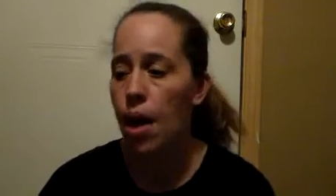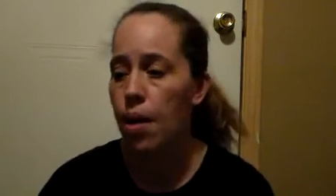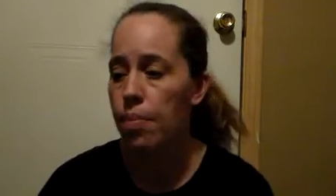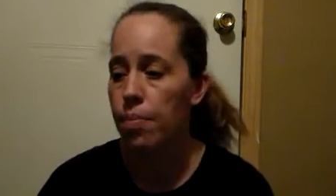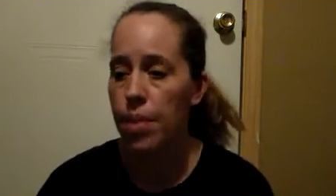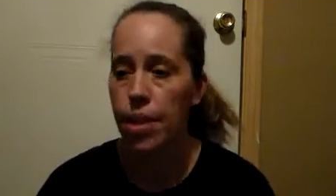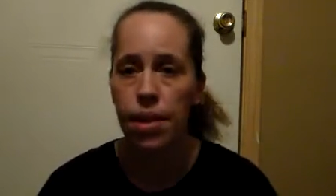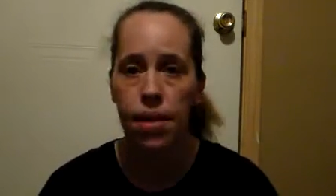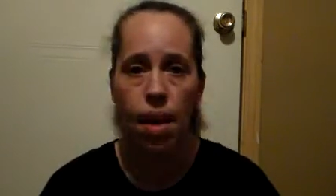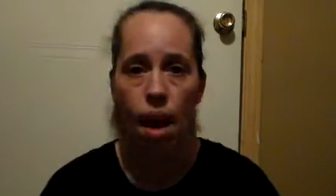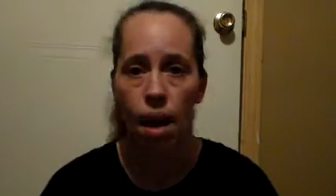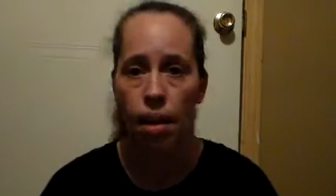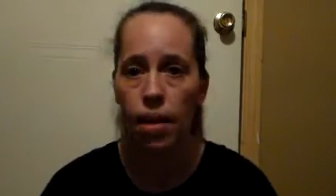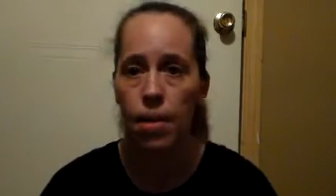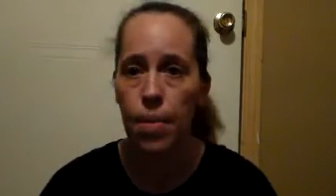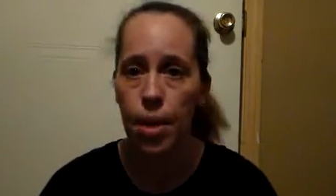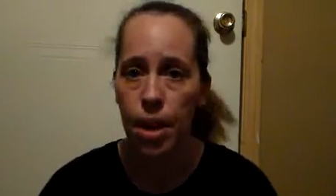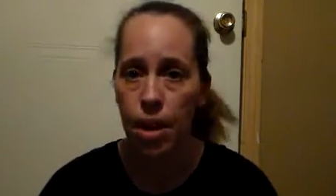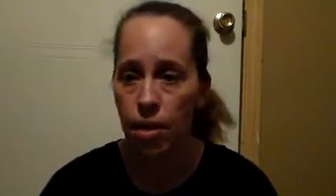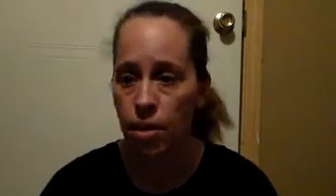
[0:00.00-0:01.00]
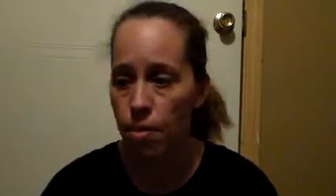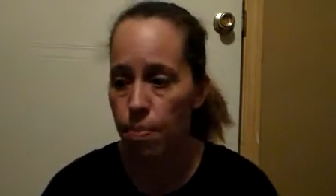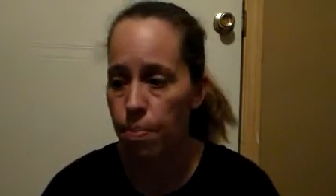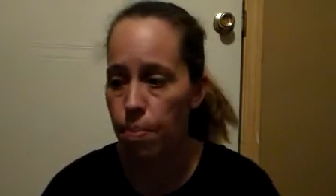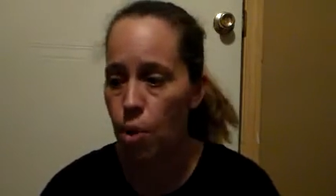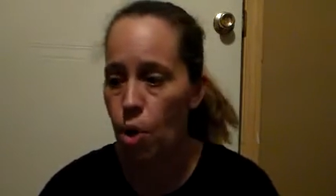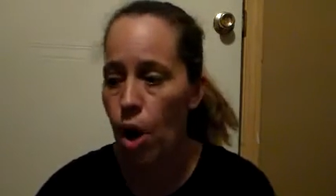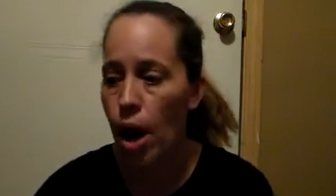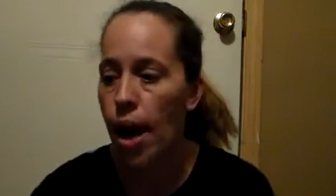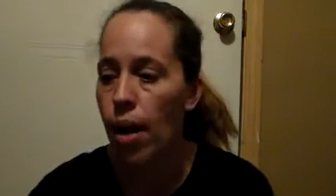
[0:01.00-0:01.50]
Um, it's not limited
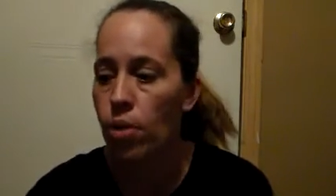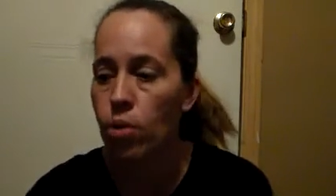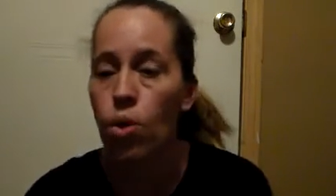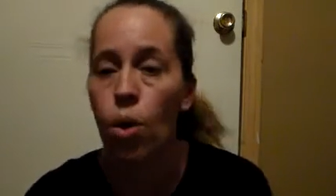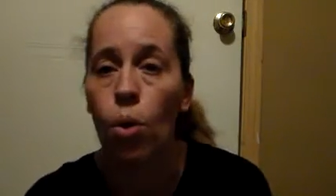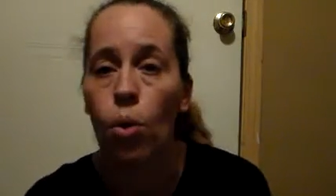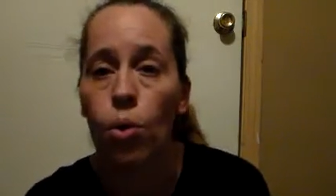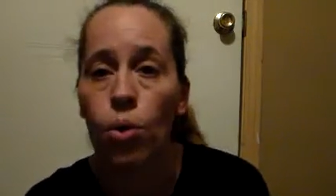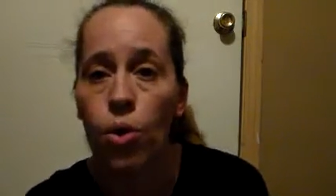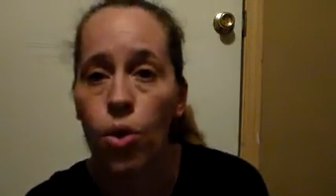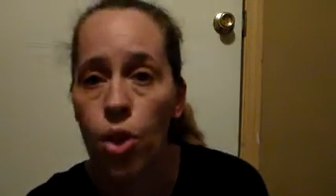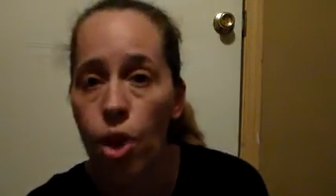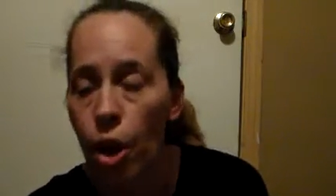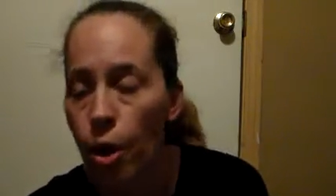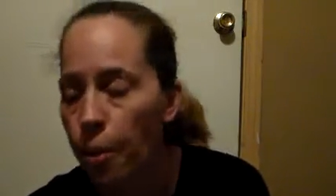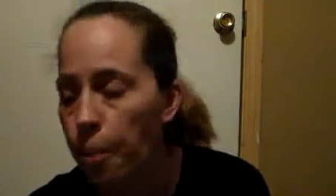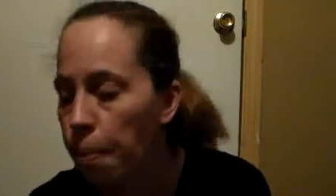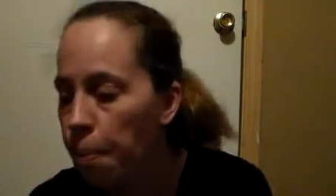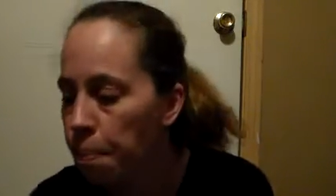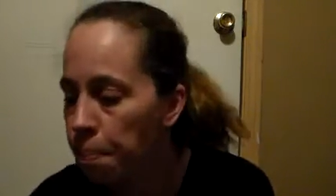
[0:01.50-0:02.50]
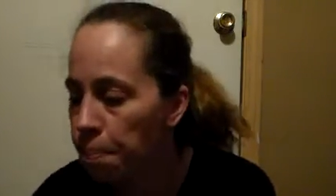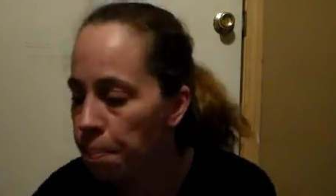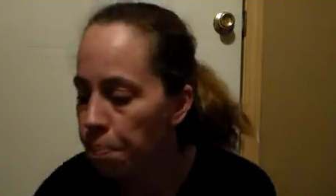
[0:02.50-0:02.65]
per household. So